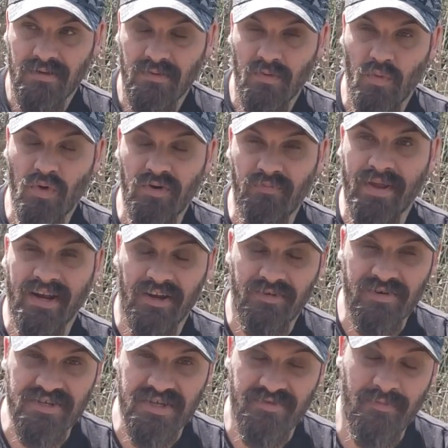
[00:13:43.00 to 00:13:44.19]
would have been in
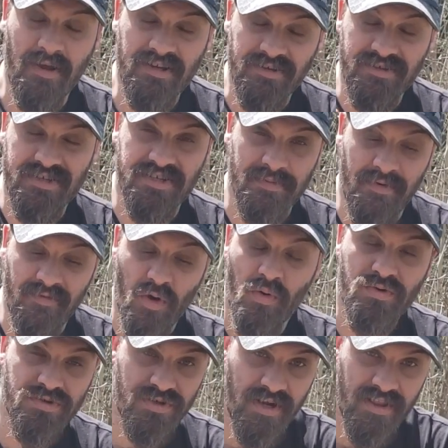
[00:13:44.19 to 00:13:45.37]
criticism of the
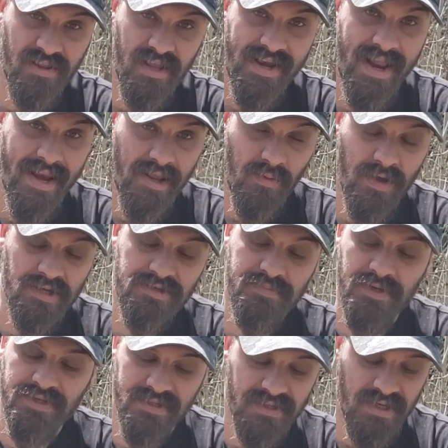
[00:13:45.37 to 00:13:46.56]
holster, not the light anyways,
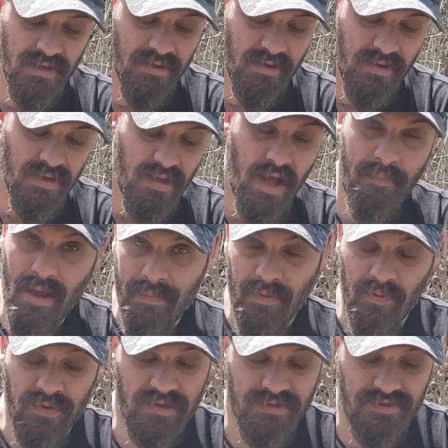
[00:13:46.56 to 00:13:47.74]
but I'm happy
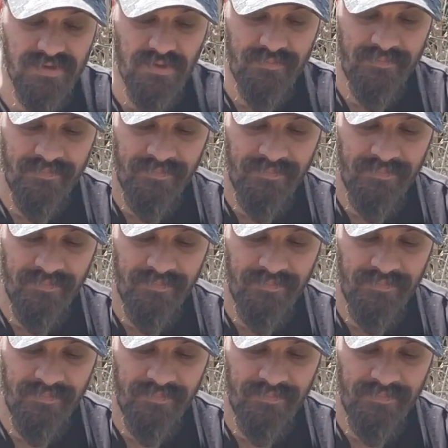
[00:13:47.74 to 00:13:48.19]
with it. So